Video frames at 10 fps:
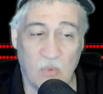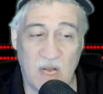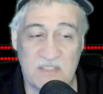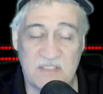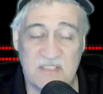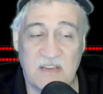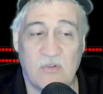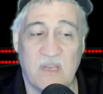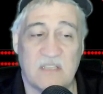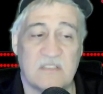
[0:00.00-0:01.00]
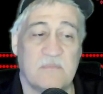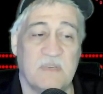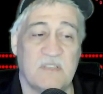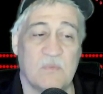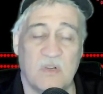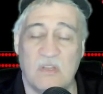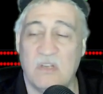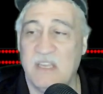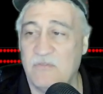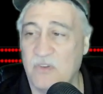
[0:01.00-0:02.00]
several instruments. We're
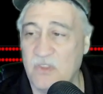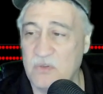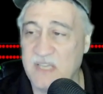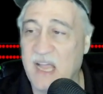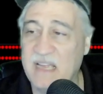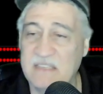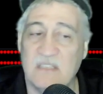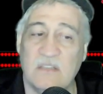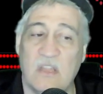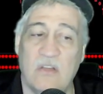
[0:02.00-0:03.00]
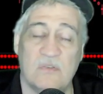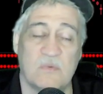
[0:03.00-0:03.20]
looking for those highs and lows.